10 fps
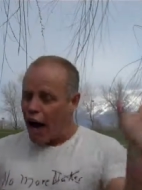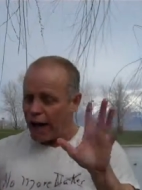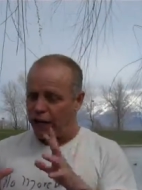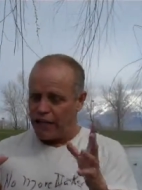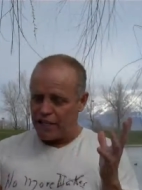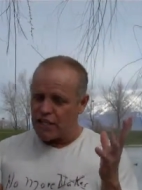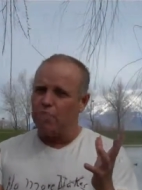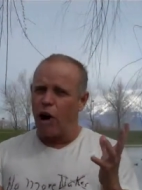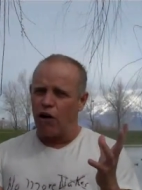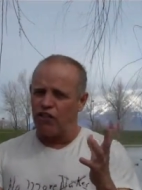I agree,
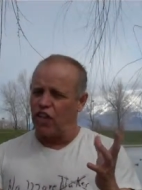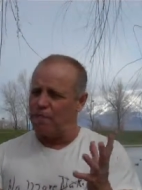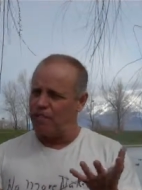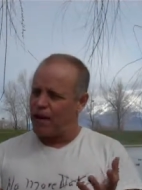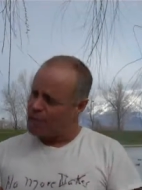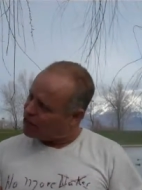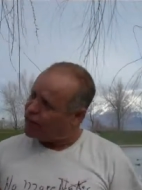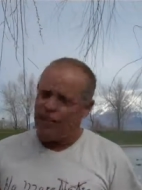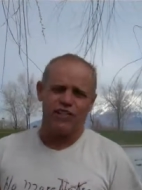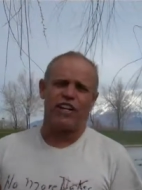small subset, but
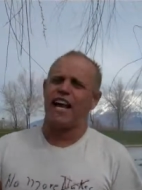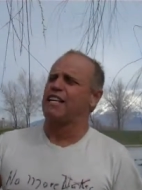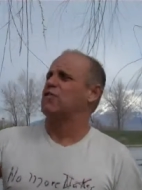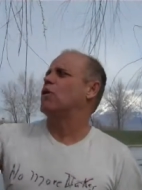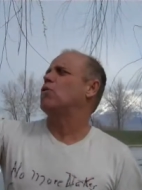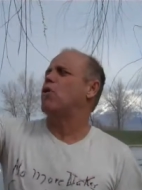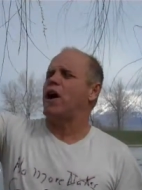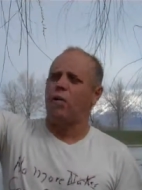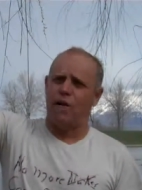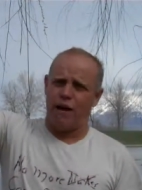their incidence of cancer went
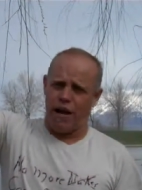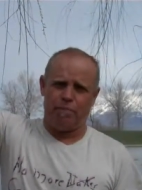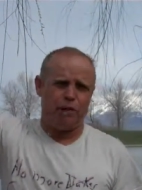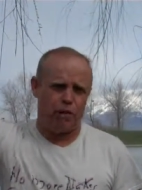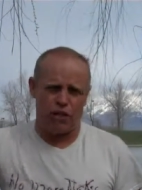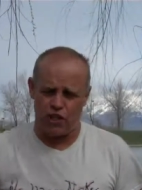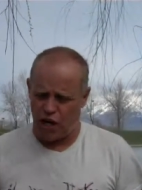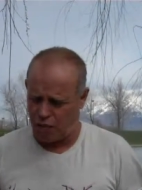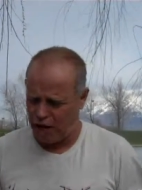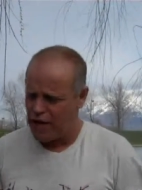way, way, way up, including
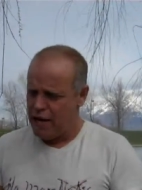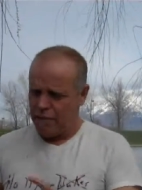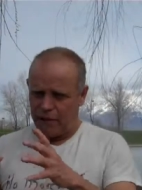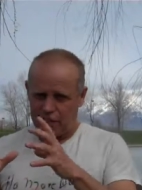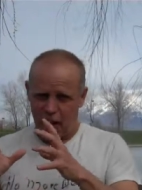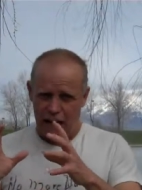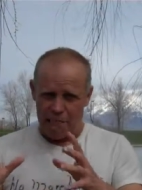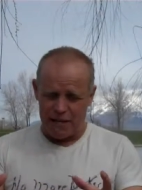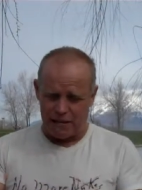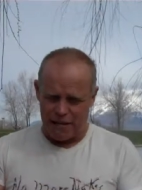John Lee. Let's
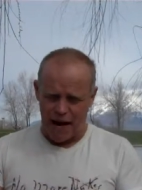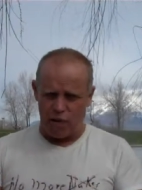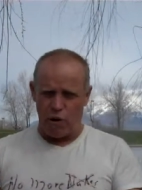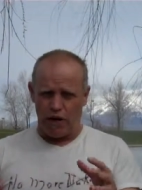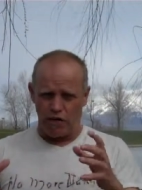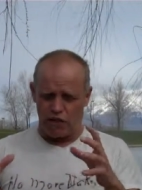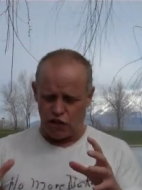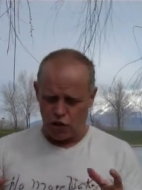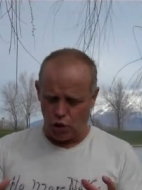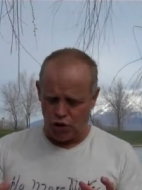talk about the downwinders,
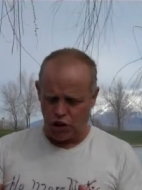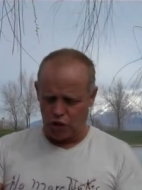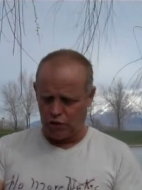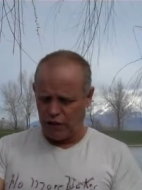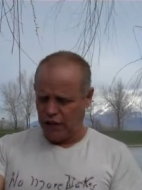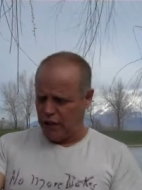the school children.